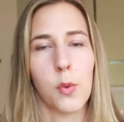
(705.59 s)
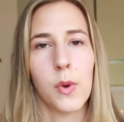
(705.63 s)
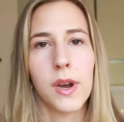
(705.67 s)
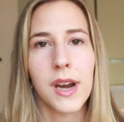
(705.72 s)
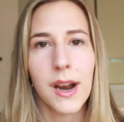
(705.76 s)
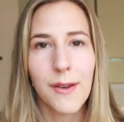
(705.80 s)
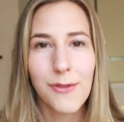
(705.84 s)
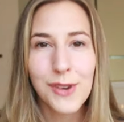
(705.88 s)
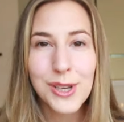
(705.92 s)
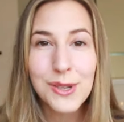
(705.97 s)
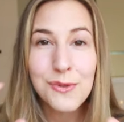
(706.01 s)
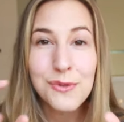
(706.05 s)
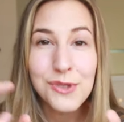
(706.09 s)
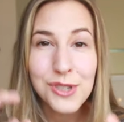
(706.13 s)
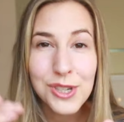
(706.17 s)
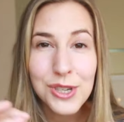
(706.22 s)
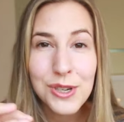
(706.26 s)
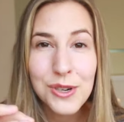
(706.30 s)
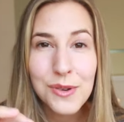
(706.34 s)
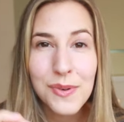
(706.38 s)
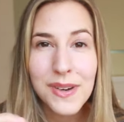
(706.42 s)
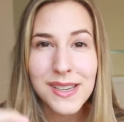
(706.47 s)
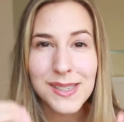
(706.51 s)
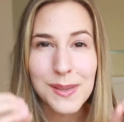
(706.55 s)
Whatever you
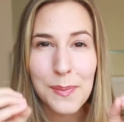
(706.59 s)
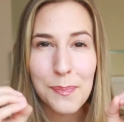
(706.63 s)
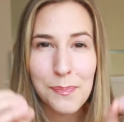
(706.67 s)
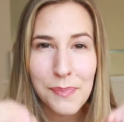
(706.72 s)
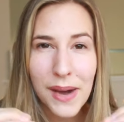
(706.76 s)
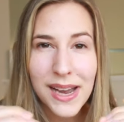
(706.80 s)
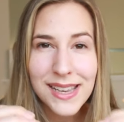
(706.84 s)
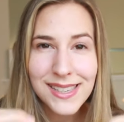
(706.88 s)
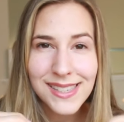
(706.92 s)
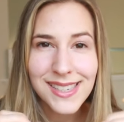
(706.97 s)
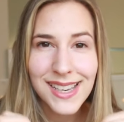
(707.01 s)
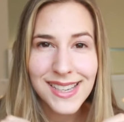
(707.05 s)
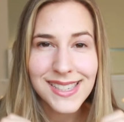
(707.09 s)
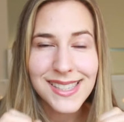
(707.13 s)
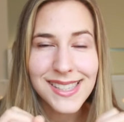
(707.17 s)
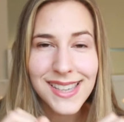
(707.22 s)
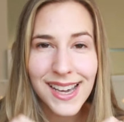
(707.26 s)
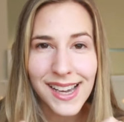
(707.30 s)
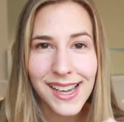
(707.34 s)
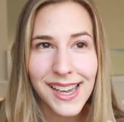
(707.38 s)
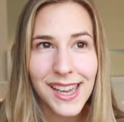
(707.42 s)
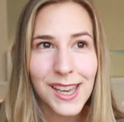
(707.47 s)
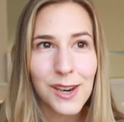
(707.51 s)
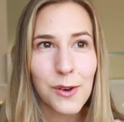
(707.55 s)
do as a bite sized
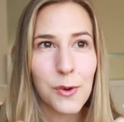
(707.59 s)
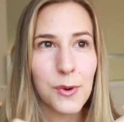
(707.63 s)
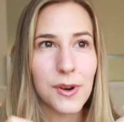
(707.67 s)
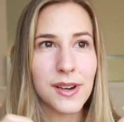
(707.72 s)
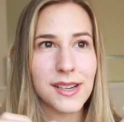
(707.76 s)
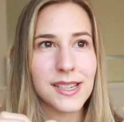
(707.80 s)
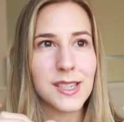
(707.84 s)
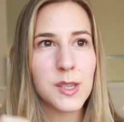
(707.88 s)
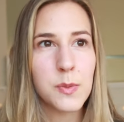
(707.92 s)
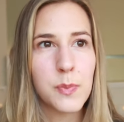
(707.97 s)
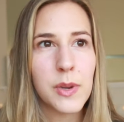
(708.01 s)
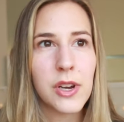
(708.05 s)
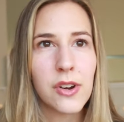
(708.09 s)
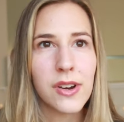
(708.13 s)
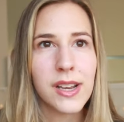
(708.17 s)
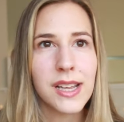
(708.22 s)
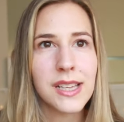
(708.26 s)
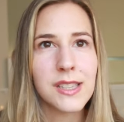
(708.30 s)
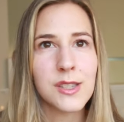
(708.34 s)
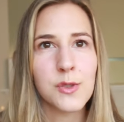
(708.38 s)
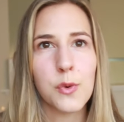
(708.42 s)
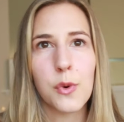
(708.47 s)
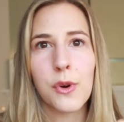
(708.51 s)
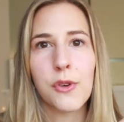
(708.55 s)
nugget or
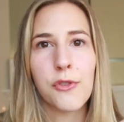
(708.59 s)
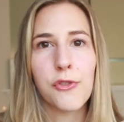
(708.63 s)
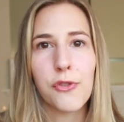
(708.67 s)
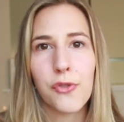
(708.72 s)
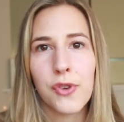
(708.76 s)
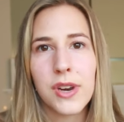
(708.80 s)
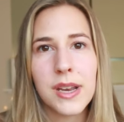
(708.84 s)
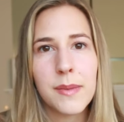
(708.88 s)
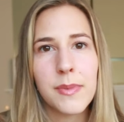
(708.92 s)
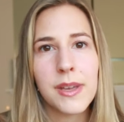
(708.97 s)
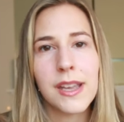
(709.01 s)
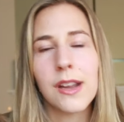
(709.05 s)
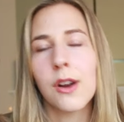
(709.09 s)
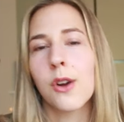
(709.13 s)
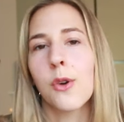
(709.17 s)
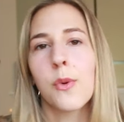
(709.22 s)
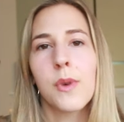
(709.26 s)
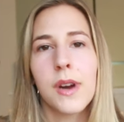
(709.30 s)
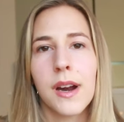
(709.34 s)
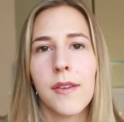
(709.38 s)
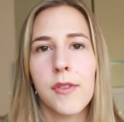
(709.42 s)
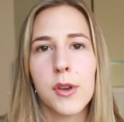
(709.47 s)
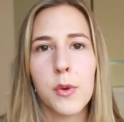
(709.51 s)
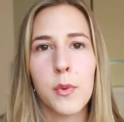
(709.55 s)
experience or freebie or
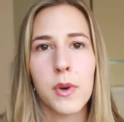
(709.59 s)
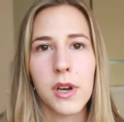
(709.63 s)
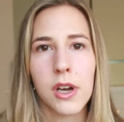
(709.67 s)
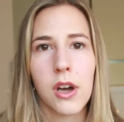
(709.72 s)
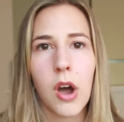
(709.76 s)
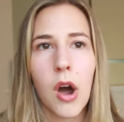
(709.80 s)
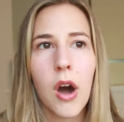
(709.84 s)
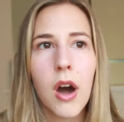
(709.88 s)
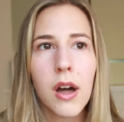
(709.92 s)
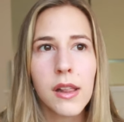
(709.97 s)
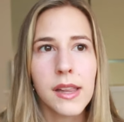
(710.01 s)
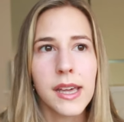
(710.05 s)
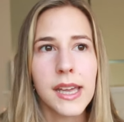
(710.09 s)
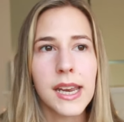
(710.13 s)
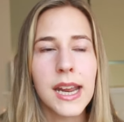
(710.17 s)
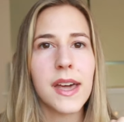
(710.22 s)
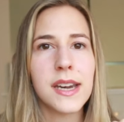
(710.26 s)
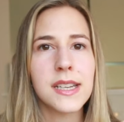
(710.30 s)
whatever you want to call it,